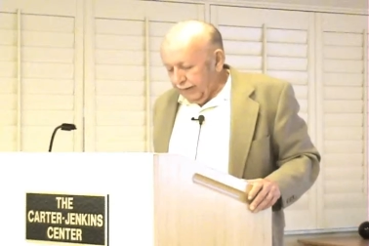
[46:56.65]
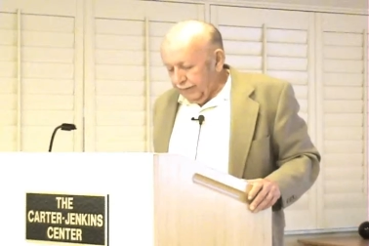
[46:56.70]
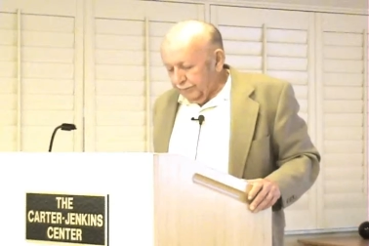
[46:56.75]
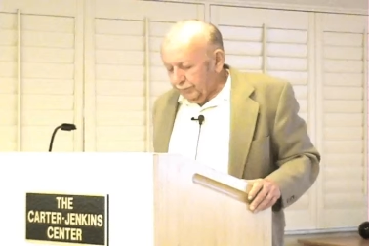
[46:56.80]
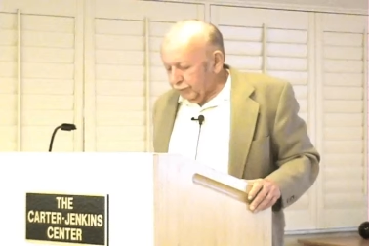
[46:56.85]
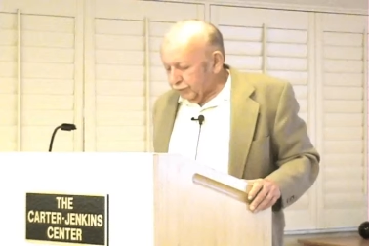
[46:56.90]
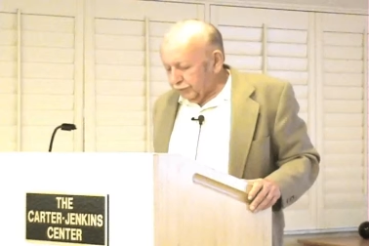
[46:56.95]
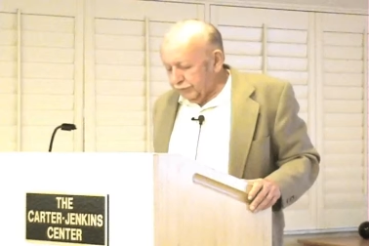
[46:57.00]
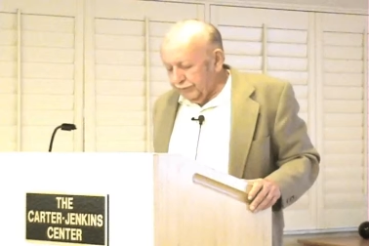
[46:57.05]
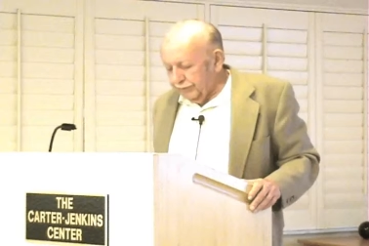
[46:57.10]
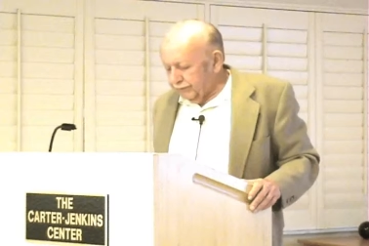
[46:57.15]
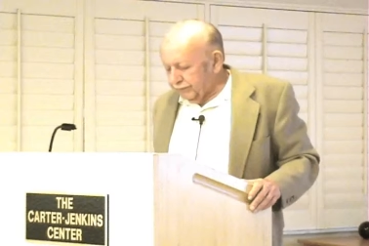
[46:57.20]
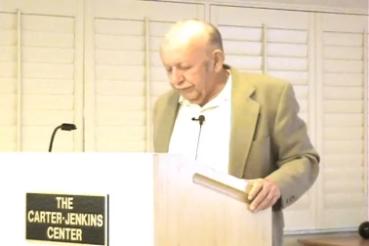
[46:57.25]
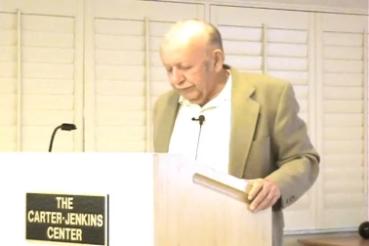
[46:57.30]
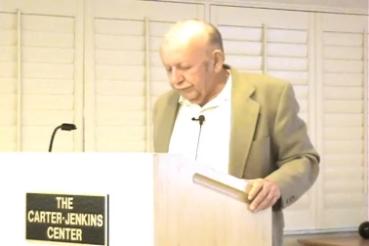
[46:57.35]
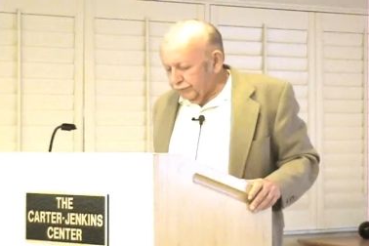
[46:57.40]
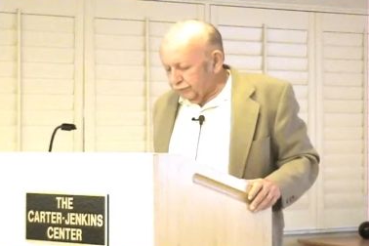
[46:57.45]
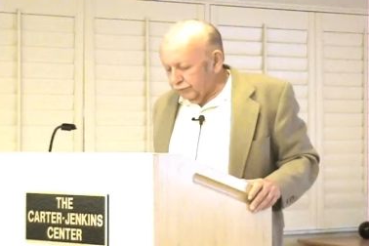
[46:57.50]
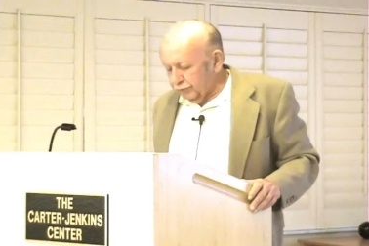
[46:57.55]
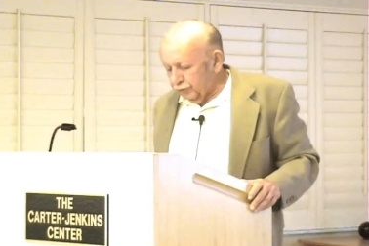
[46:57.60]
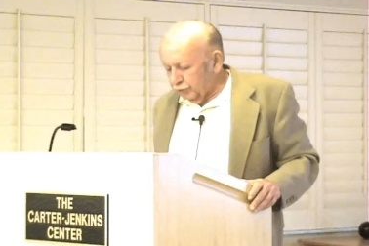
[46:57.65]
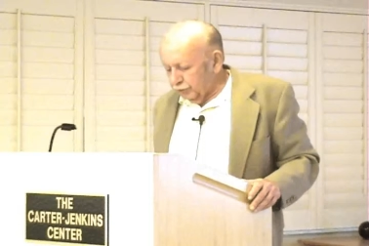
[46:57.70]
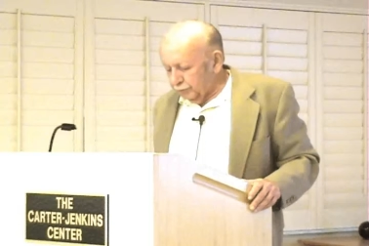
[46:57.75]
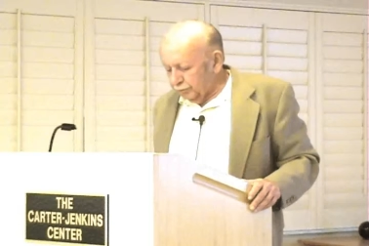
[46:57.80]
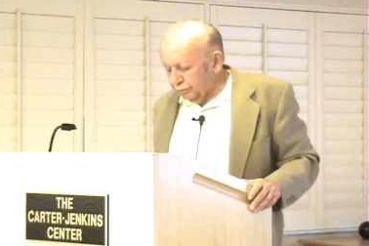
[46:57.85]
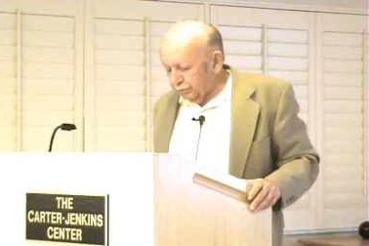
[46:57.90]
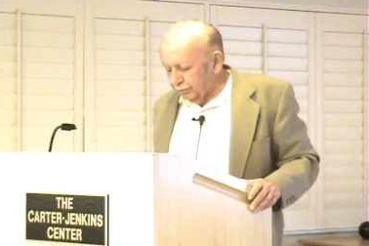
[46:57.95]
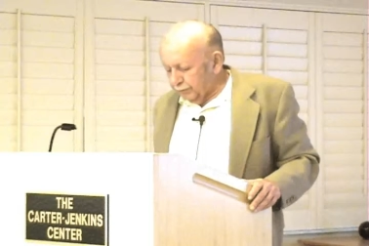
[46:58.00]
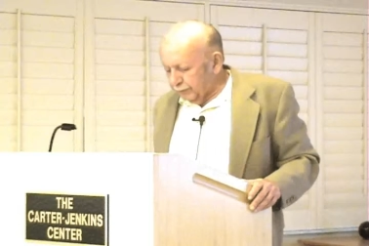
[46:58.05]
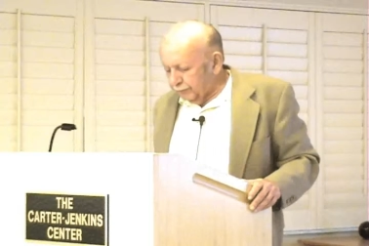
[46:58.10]
But this is
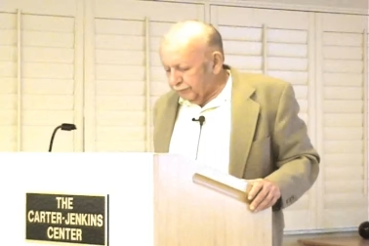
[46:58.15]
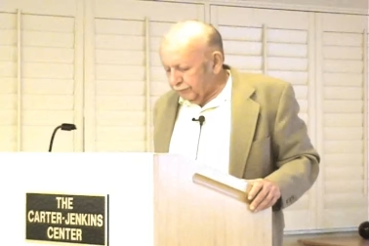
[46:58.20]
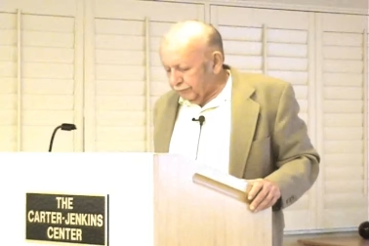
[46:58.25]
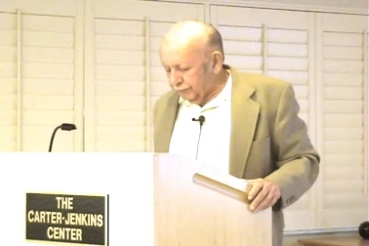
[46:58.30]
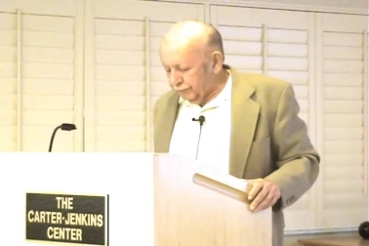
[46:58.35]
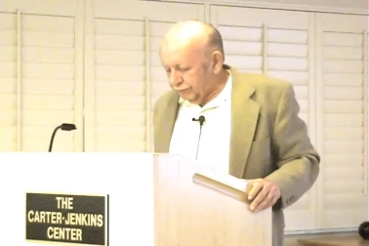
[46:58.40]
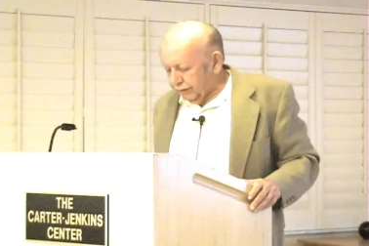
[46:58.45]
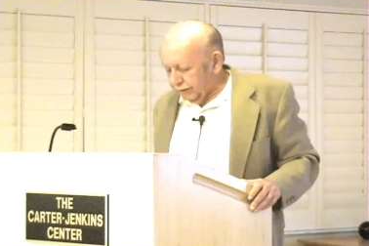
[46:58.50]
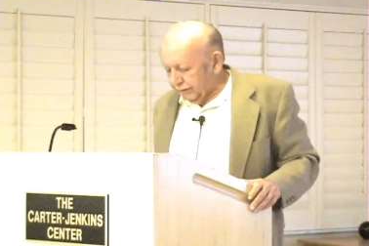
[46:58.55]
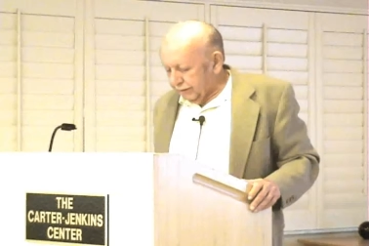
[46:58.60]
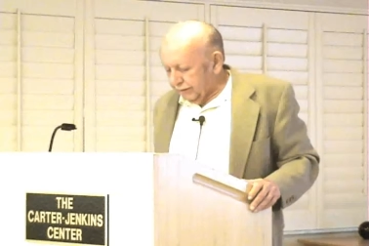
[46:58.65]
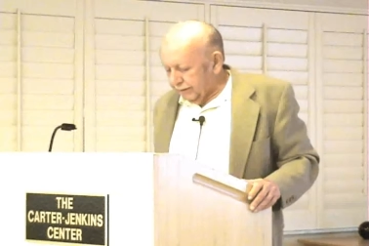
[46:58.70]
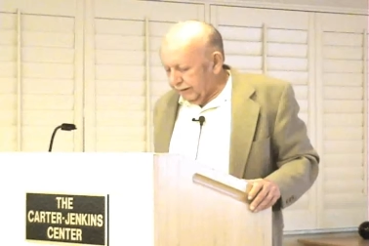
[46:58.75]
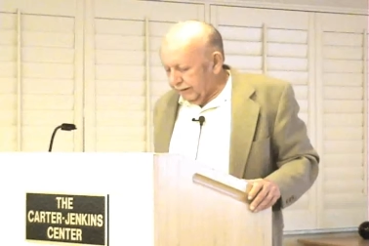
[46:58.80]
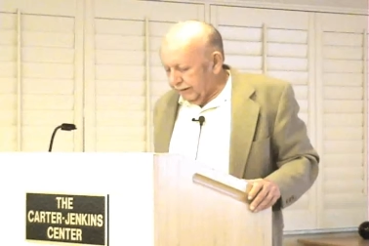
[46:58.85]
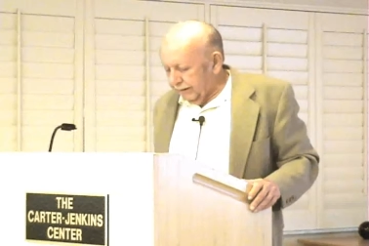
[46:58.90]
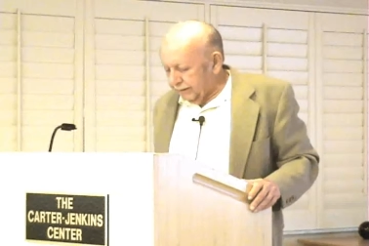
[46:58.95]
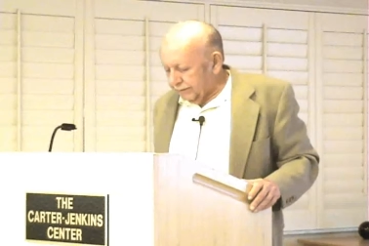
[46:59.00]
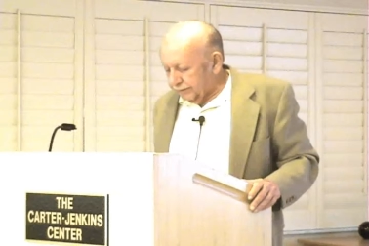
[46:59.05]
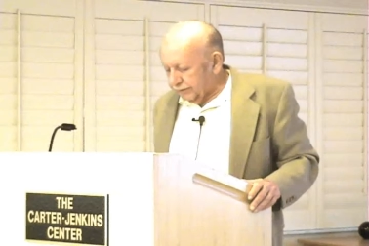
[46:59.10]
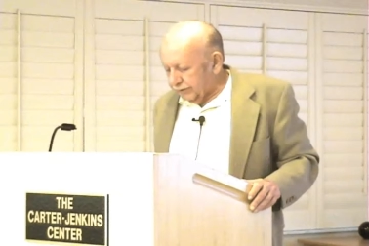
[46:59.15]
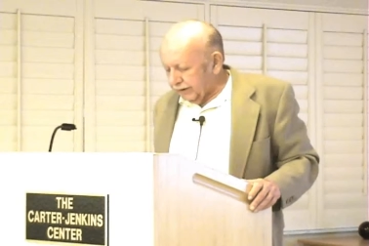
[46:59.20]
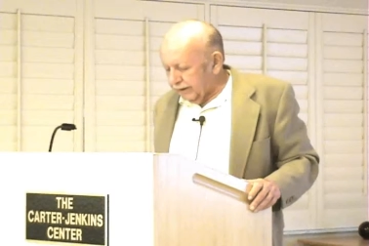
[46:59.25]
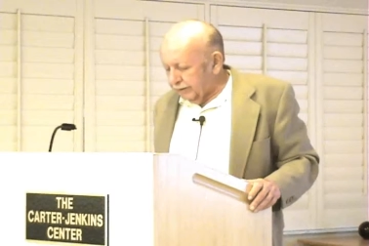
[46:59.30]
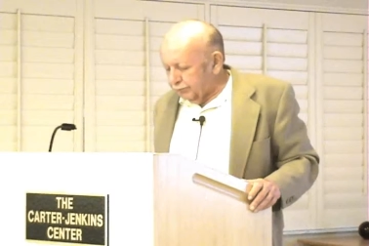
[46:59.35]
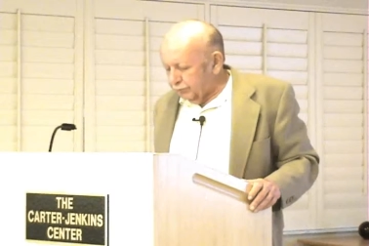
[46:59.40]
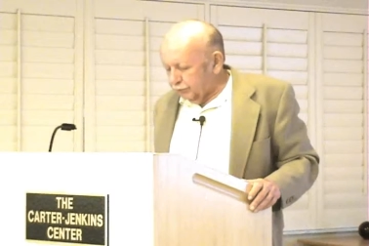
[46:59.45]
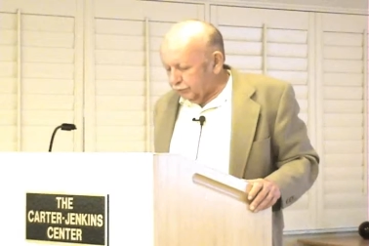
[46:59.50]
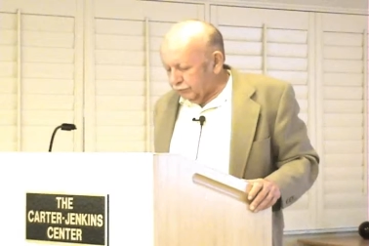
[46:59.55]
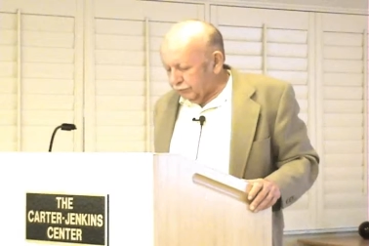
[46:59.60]
not proof that he
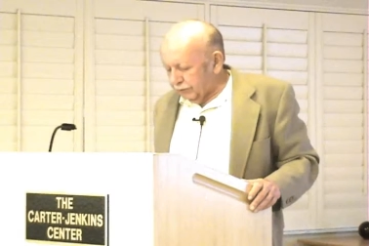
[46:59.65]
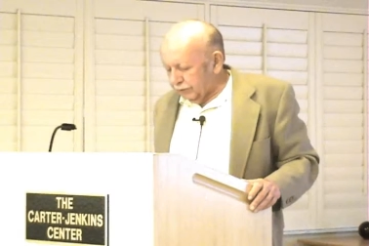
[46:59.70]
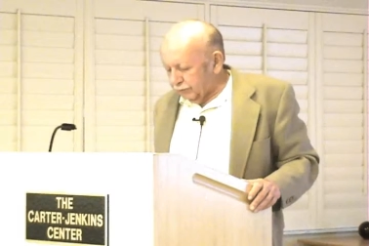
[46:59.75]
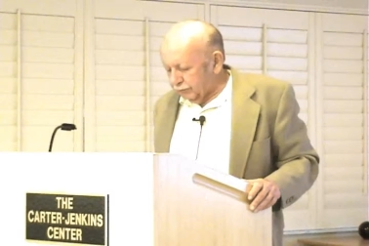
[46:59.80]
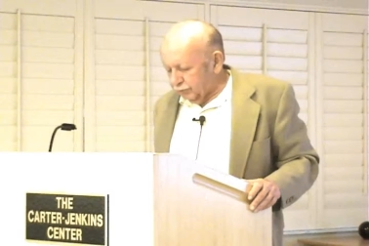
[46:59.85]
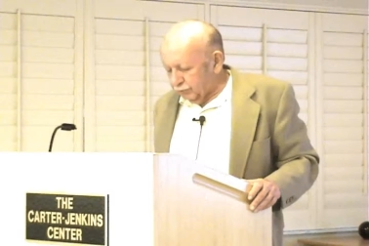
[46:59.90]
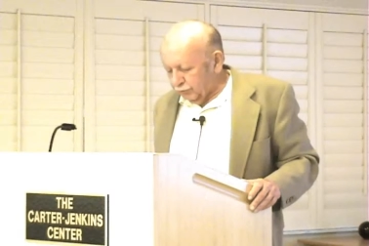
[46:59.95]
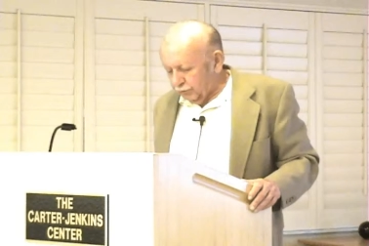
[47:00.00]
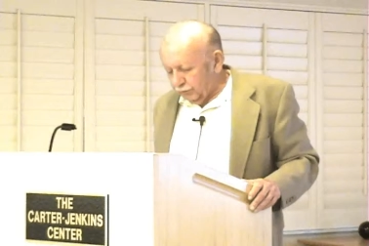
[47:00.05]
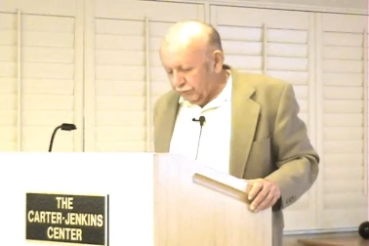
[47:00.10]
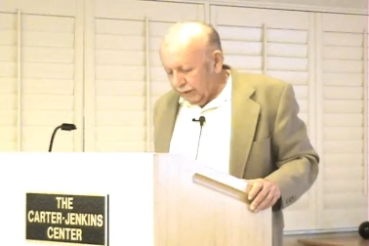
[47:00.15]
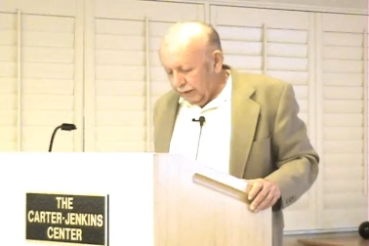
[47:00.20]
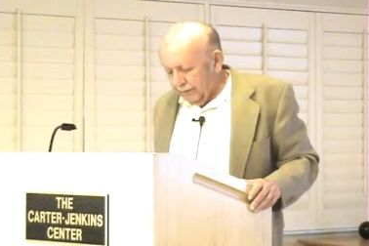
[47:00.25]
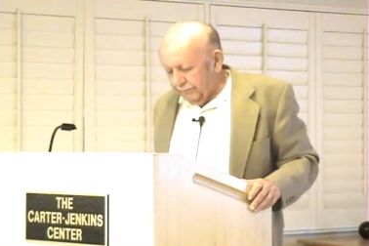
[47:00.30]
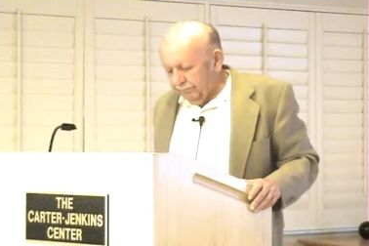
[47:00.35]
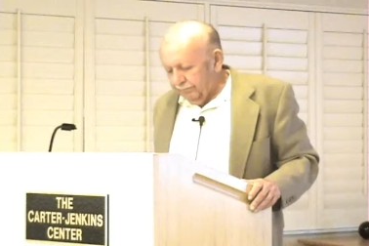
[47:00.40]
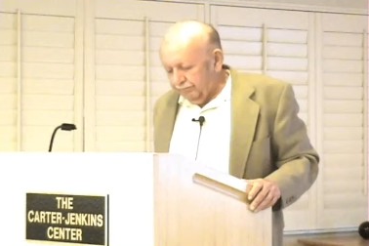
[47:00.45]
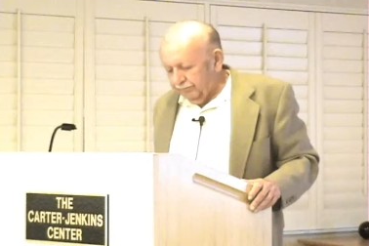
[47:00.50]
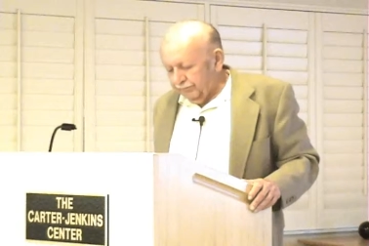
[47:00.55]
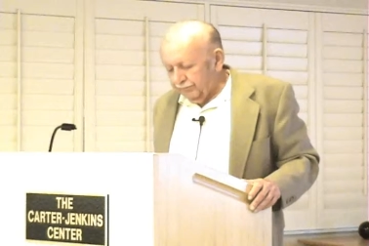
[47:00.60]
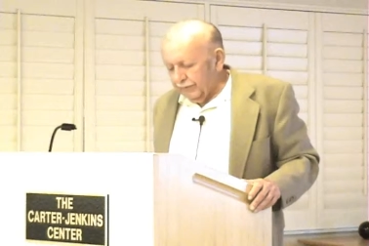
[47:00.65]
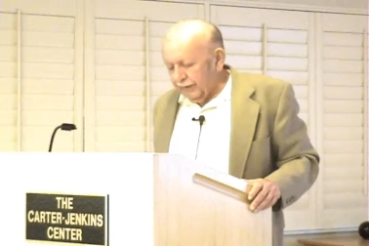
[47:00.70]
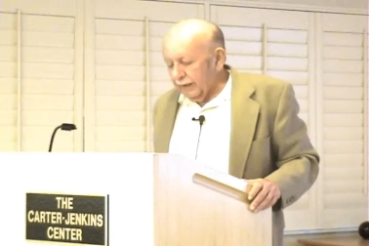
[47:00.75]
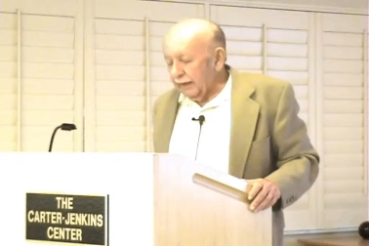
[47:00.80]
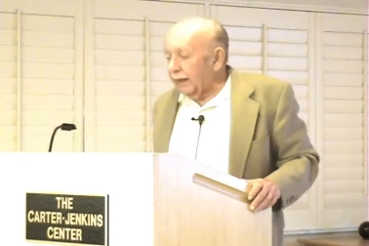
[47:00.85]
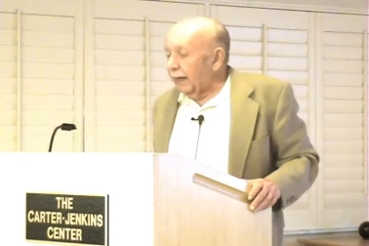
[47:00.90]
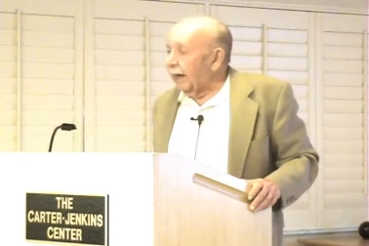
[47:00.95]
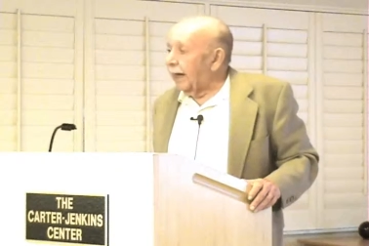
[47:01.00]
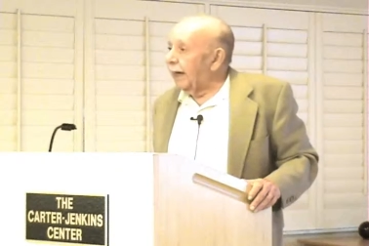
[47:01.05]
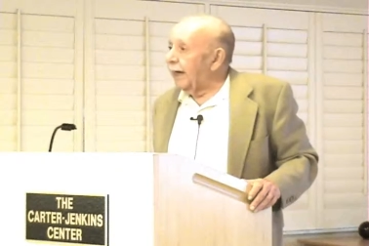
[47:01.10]
attributed to them
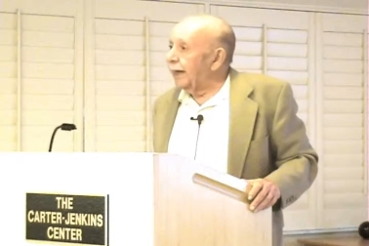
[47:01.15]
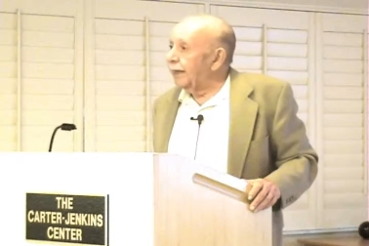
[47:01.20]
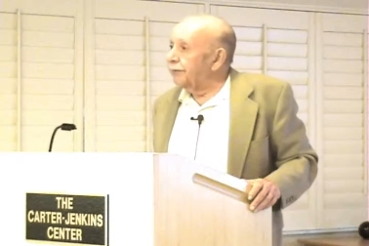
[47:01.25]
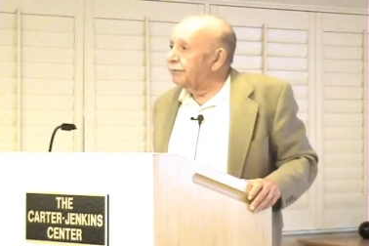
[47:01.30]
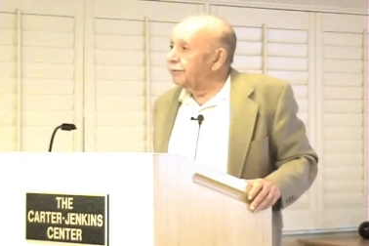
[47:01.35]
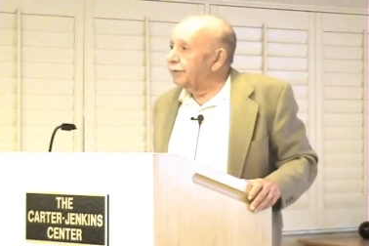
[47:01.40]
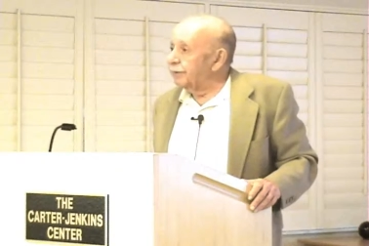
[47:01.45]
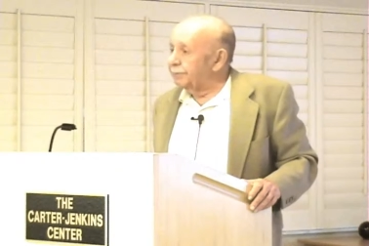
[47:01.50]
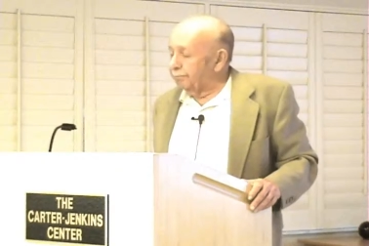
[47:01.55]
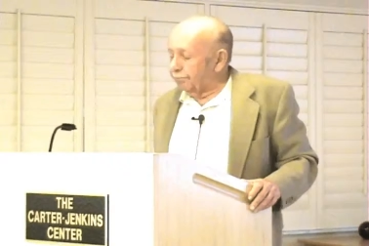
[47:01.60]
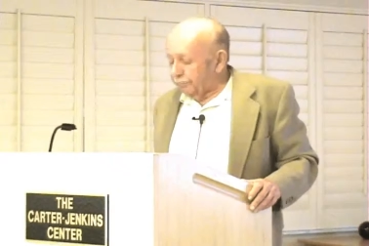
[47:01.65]
either